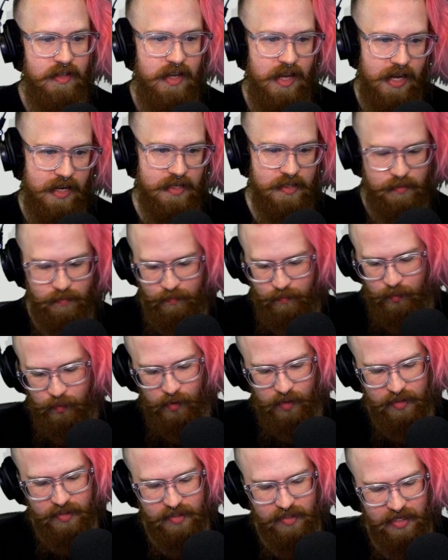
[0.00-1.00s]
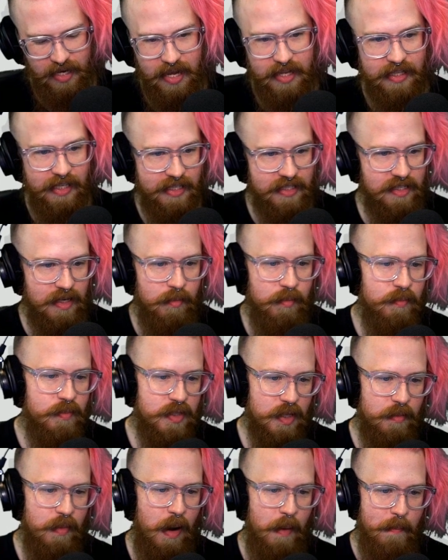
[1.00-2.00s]
X plus Z. Like some
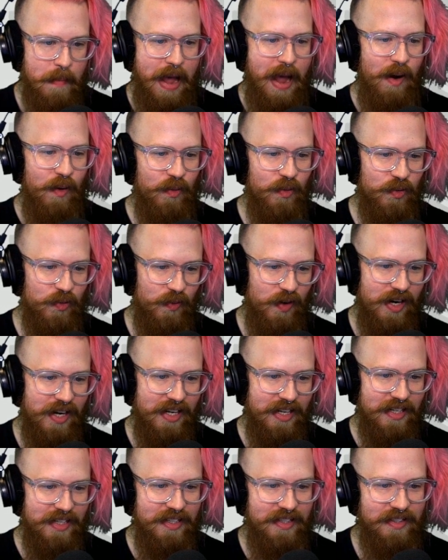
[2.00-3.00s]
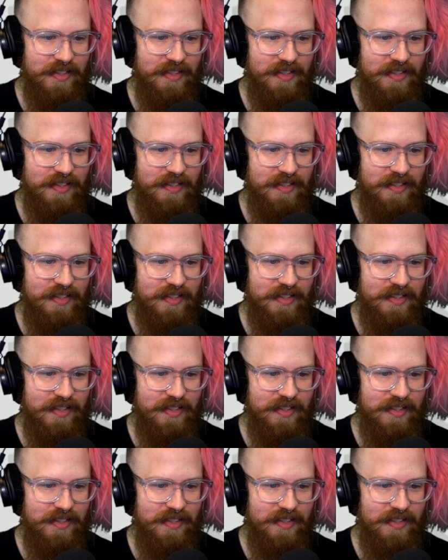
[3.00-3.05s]
amount, right?